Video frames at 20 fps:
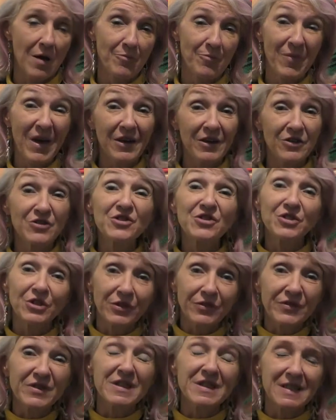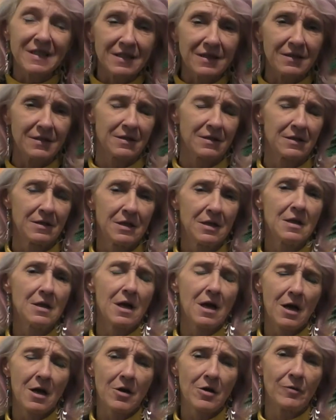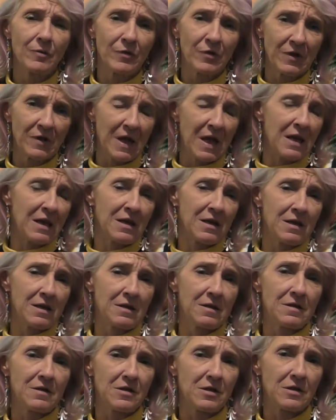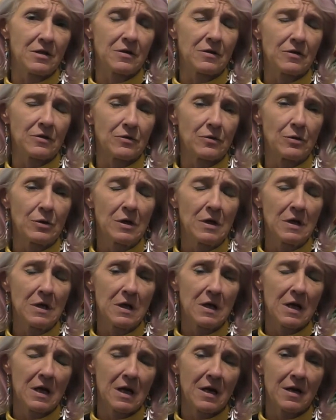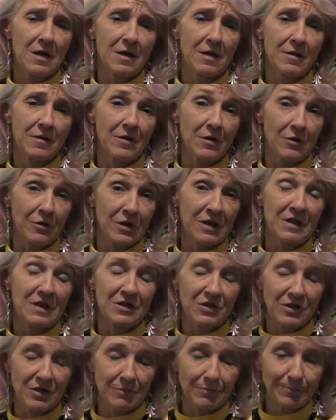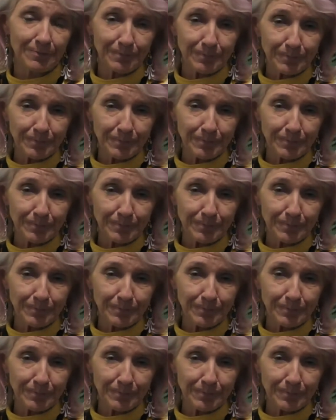better services related to their condition.